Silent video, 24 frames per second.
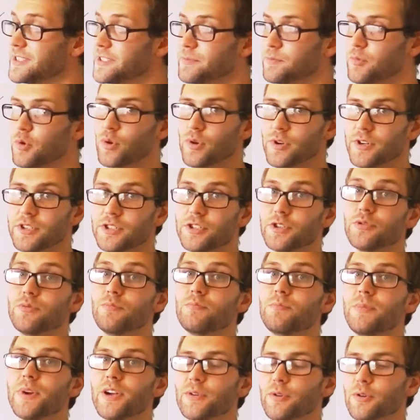important to
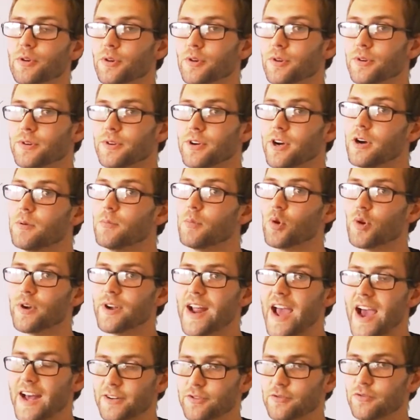mirror a more
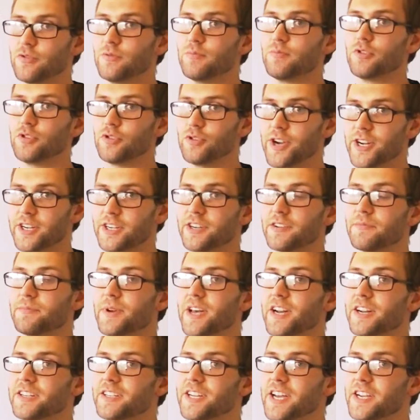natural progression of
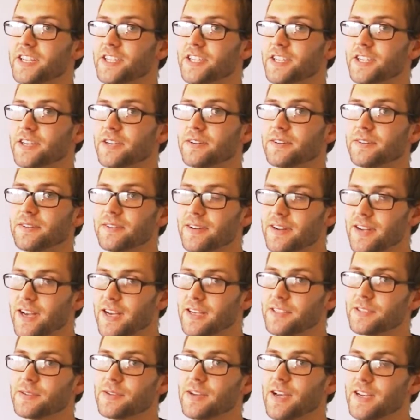meditation
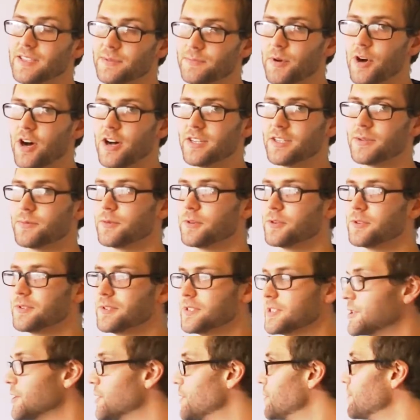as possible.
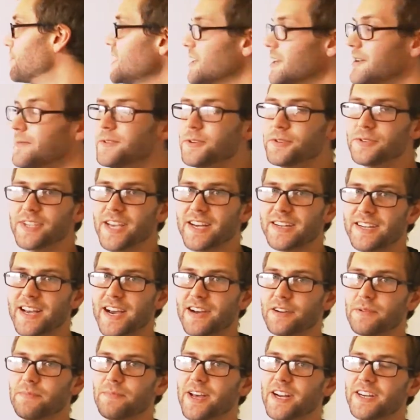So if you sat
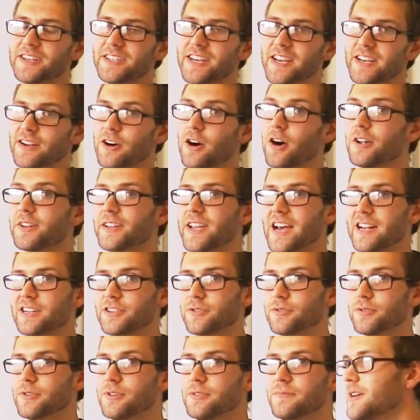down to meditate all
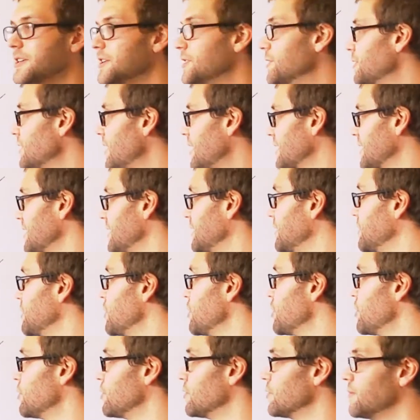natural, you're not going to
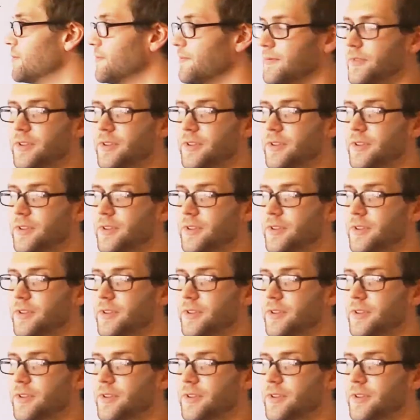go